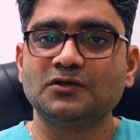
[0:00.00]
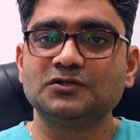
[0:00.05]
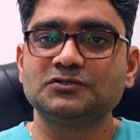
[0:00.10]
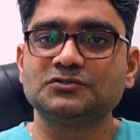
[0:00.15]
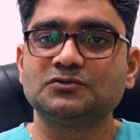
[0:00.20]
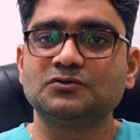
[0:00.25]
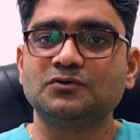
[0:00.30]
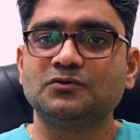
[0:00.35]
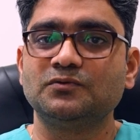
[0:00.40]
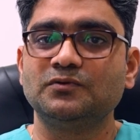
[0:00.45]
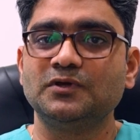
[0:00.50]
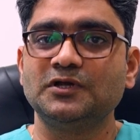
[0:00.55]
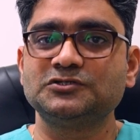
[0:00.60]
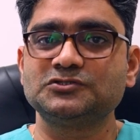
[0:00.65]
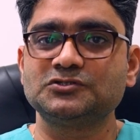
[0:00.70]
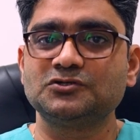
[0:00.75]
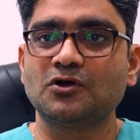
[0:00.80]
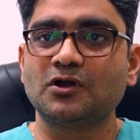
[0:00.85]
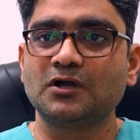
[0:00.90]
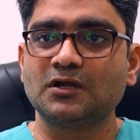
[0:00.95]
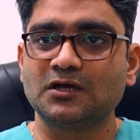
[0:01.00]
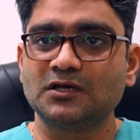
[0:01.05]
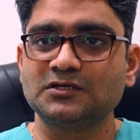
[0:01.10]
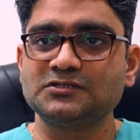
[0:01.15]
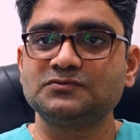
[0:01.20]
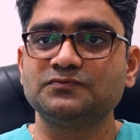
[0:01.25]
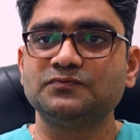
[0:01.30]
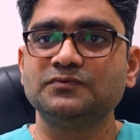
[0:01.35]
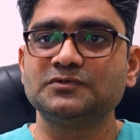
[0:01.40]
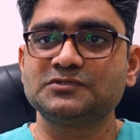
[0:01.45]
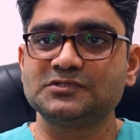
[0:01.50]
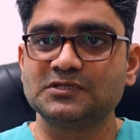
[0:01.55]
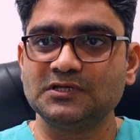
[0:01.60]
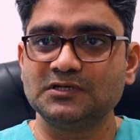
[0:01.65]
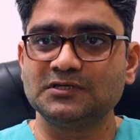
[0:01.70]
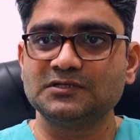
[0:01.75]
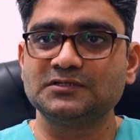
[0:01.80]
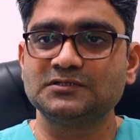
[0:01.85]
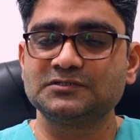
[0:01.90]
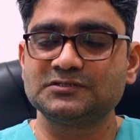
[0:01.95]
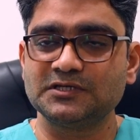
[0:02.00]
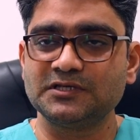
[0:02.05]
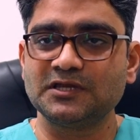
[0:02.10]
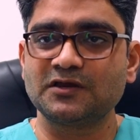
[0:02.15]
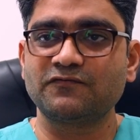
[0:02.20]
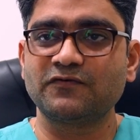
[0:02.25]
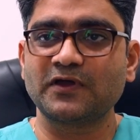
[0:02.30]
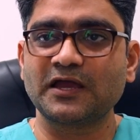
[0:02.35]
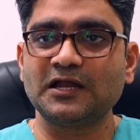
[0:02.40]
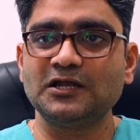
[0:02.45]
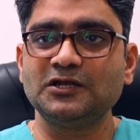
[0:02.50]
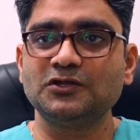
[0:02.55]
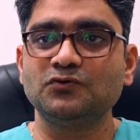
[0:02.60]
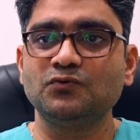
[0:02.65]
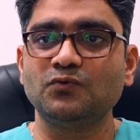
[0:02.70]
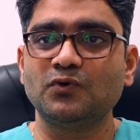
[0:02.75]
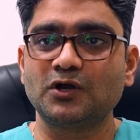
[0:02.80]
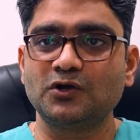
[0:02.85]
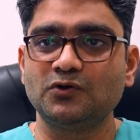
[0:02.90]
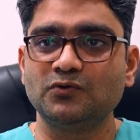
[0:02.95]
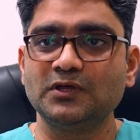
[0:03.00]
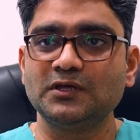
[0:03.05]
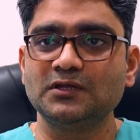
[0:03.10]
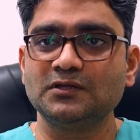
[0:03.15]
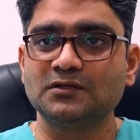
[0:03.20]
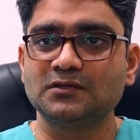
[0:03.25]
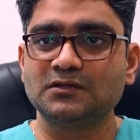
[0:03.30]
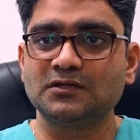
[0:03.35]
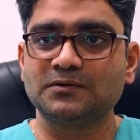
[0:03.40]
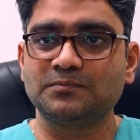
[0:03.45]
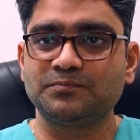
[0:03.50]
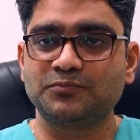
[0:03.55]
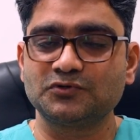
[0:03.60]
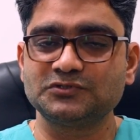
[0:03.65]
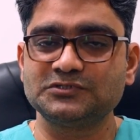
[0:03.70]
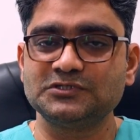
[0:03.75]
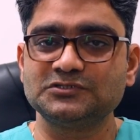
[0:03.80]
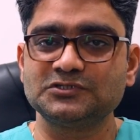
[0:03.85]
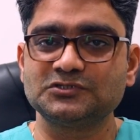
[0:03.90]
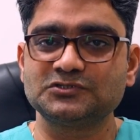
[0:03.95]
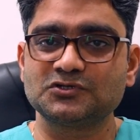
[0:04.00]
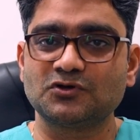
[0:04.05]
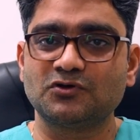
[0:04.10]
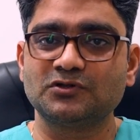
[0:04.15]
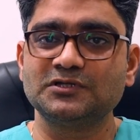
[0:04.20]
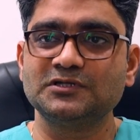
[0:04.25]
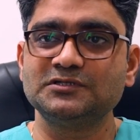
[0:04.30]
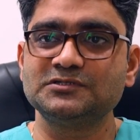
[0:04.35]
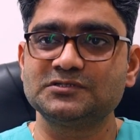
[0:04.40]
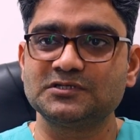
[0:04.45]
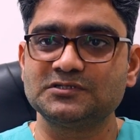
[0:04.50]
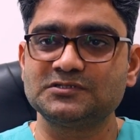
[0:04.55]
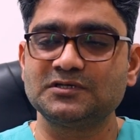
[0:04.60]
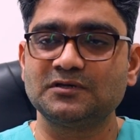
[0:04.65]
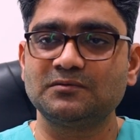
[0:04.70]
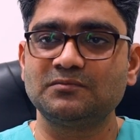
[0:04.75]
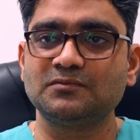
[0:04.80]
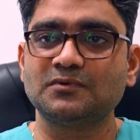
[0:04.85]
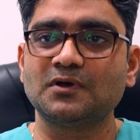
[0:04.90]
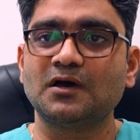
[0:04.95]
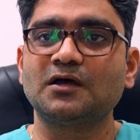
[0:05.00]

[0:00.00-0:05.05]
So it's not us, it's the senior faculty who are doing the procedures on this system.